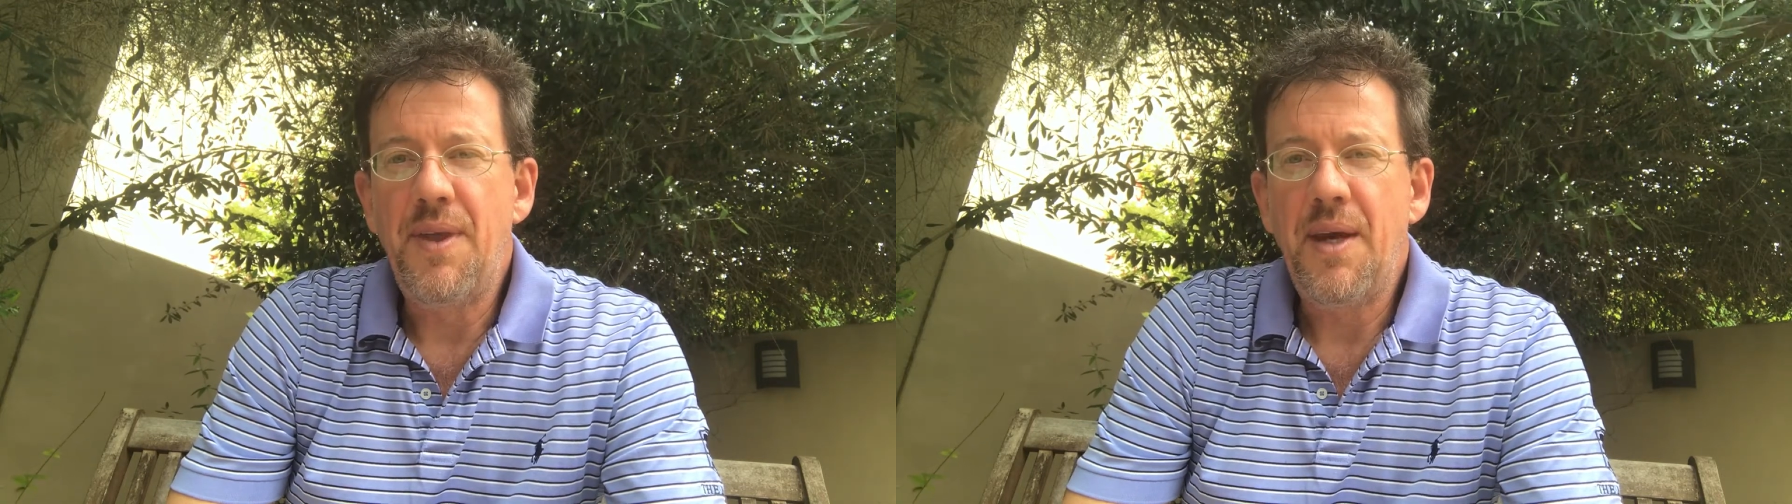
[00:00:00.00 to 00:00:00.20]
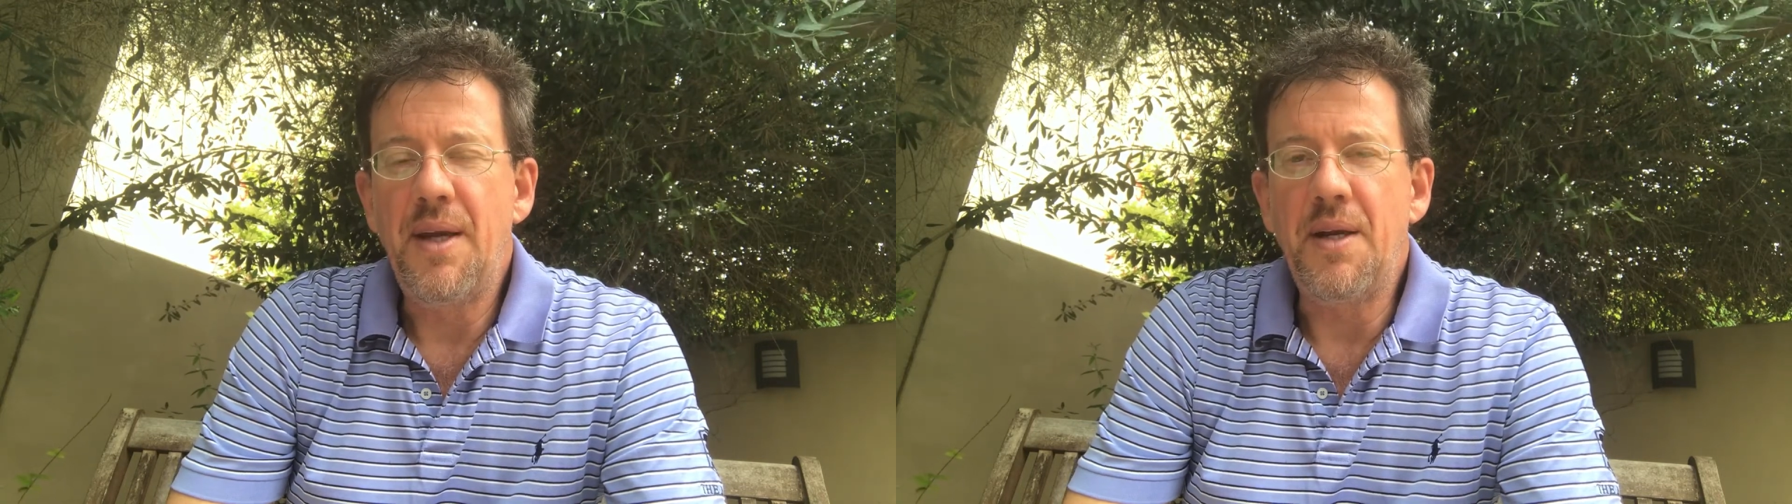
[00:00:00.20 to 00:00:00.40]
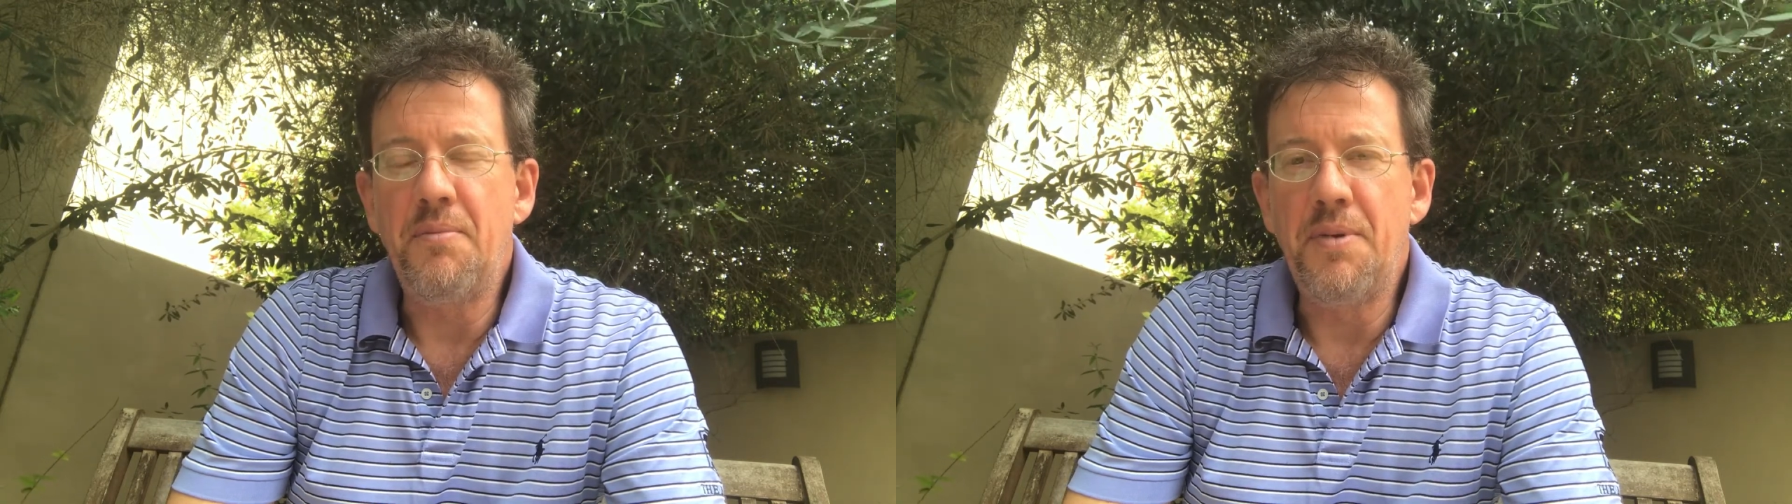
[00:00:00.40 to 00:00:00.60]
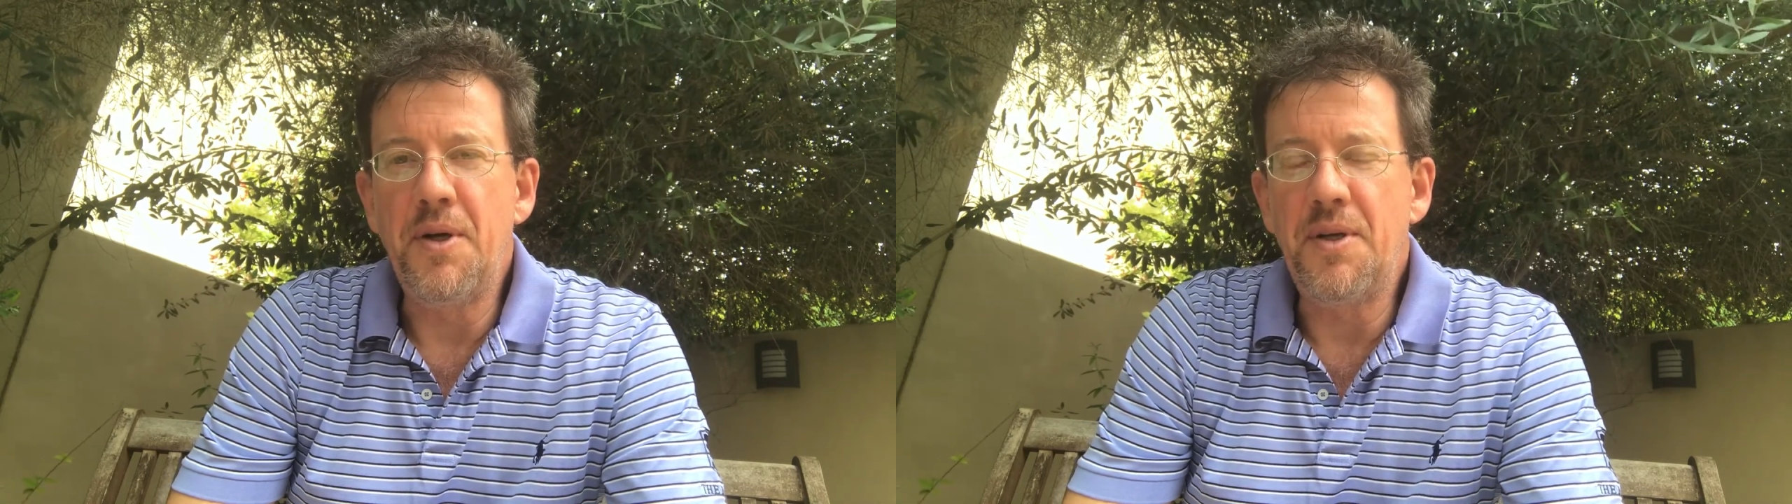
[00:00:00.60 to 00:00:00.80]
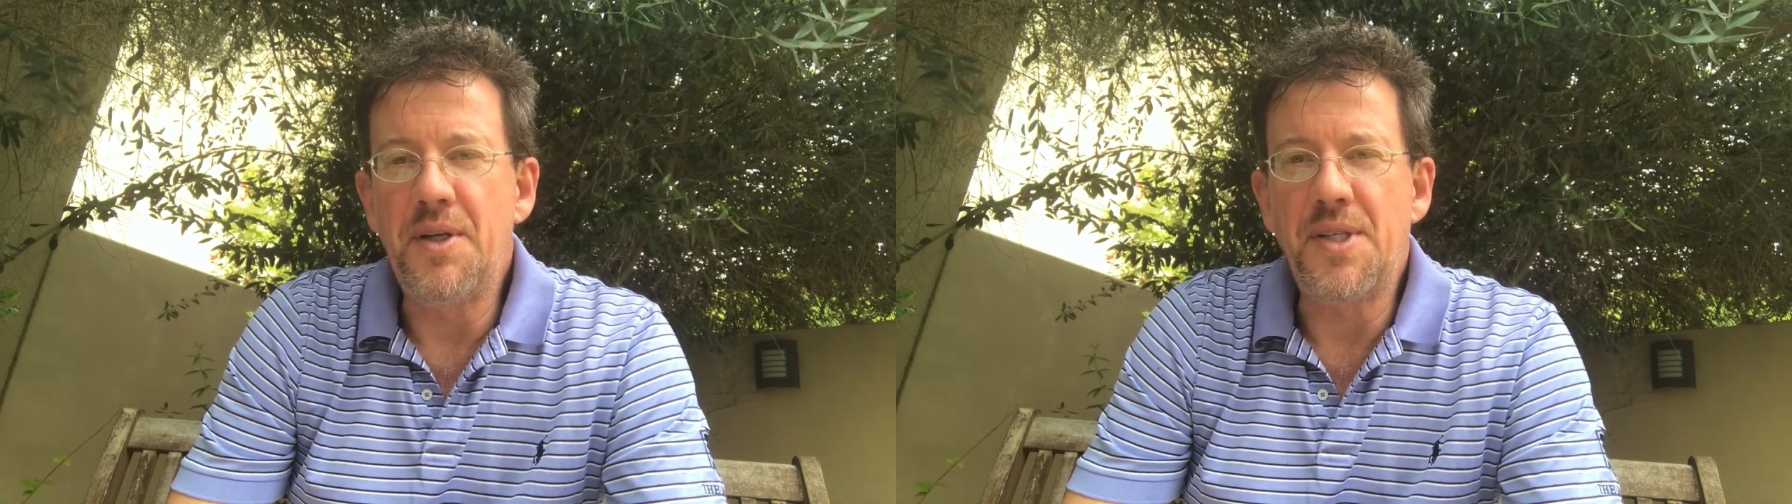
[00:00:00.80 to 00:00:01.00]
and
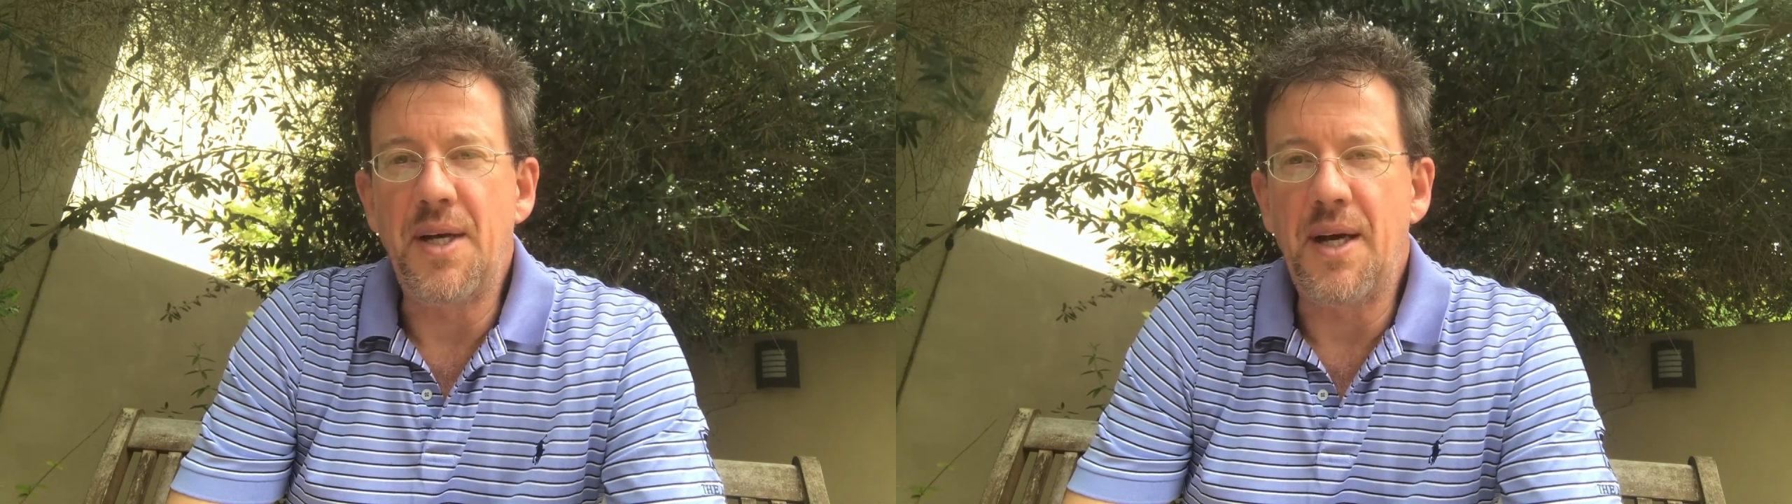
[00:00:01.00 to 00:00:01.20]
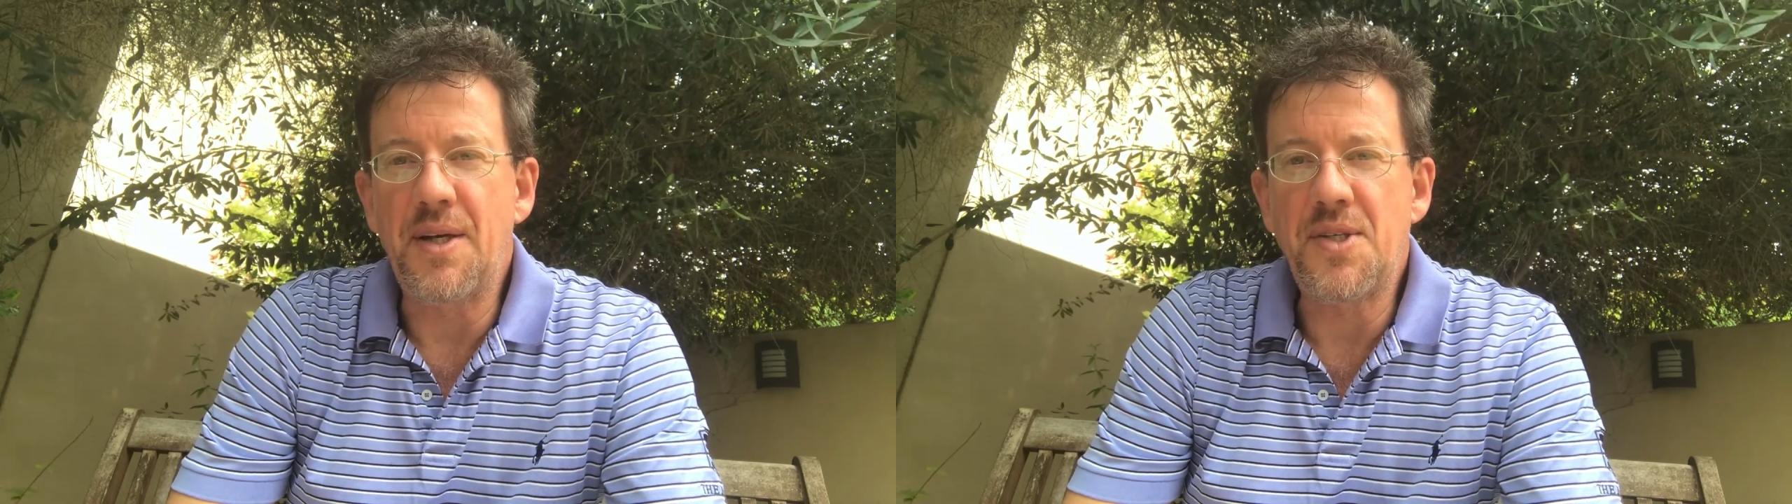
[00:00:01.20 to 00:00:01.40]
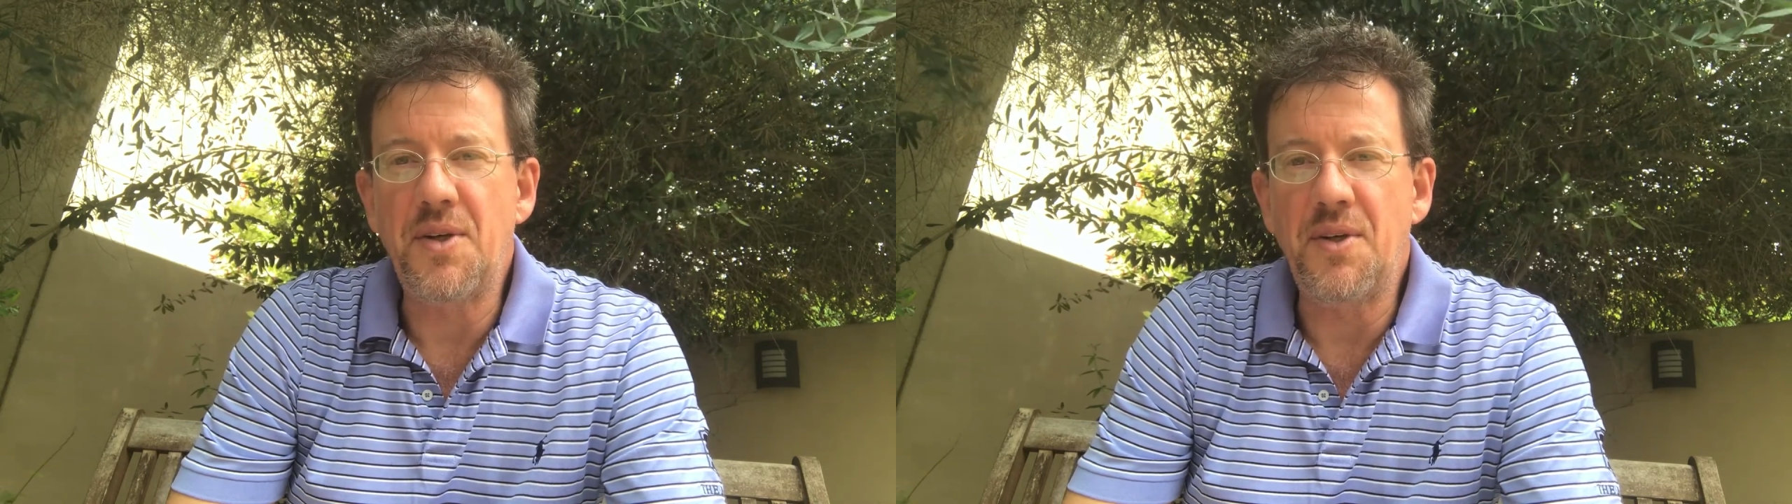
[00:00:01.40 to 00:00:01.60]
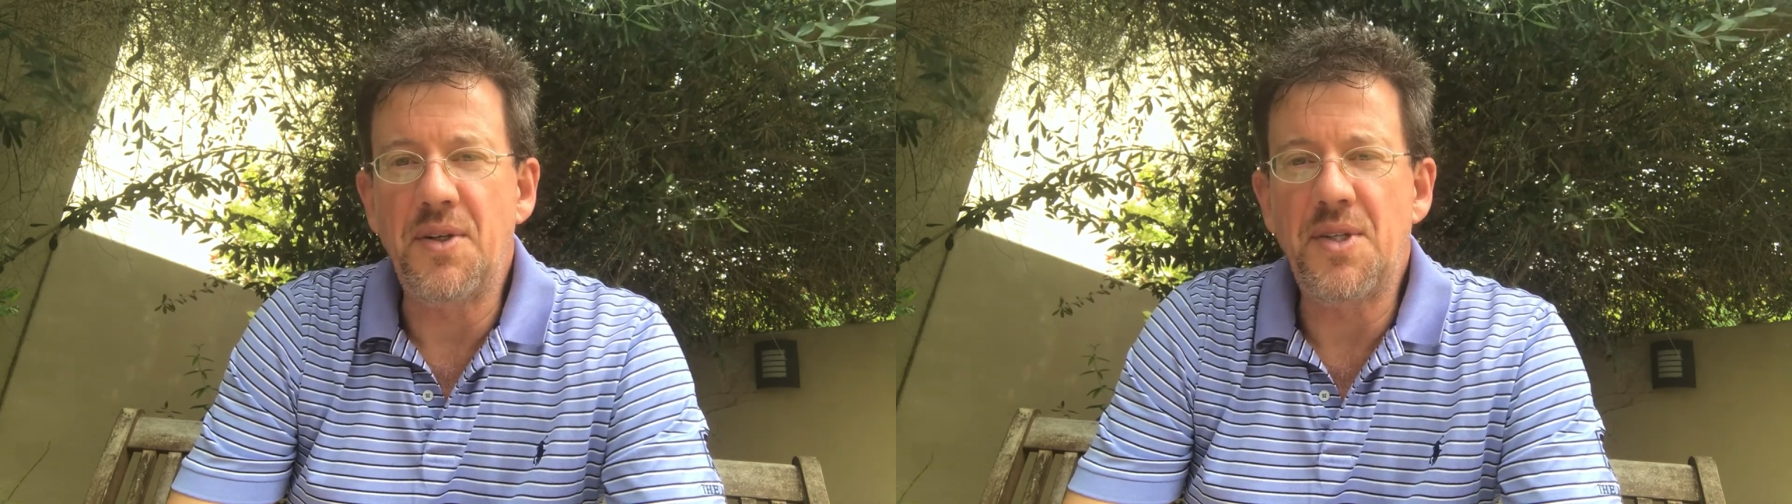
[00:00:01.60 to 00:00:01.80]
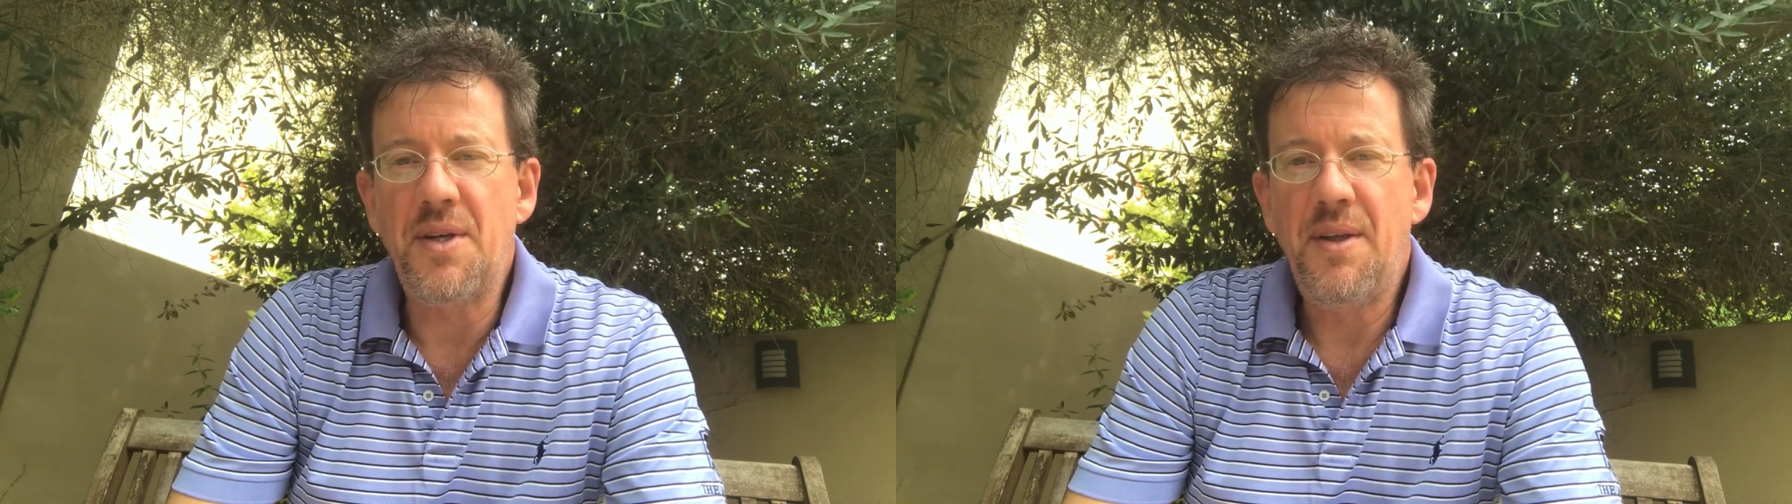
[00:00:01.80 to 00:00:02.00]
unburden our
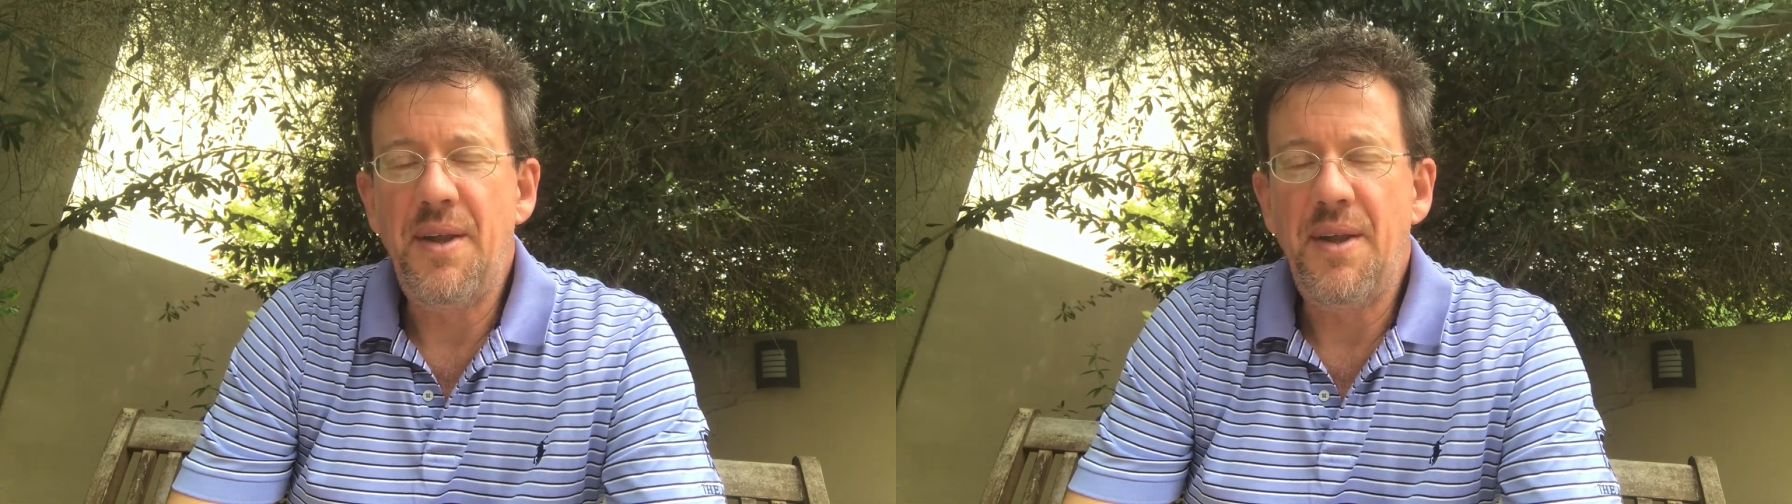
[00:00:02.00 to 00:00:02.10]
souls.